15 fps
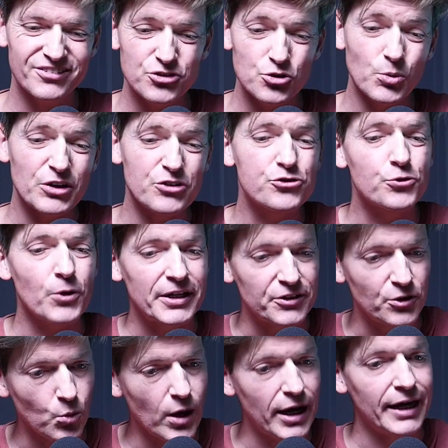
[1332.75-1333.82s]
Do we
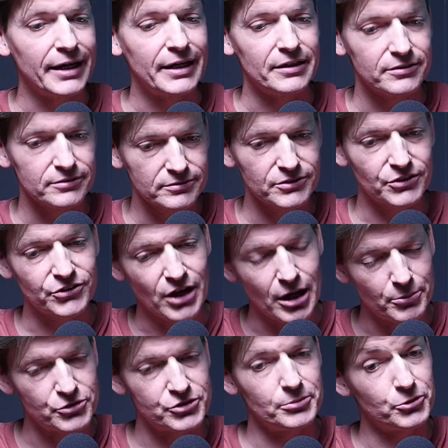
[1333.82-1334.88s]
trade away
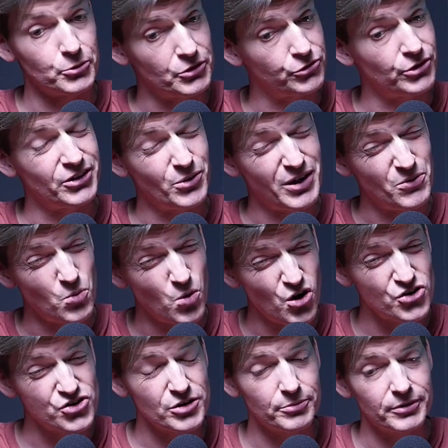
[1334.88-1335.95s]
discipleship? Do we trade away
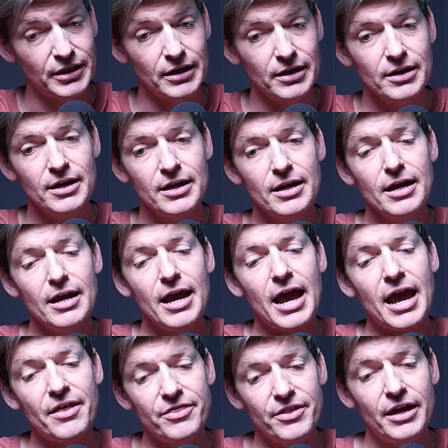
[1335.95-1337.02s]
worship there?
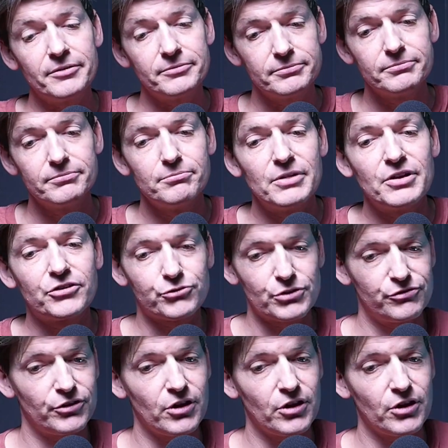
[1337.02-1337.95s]
And then ministry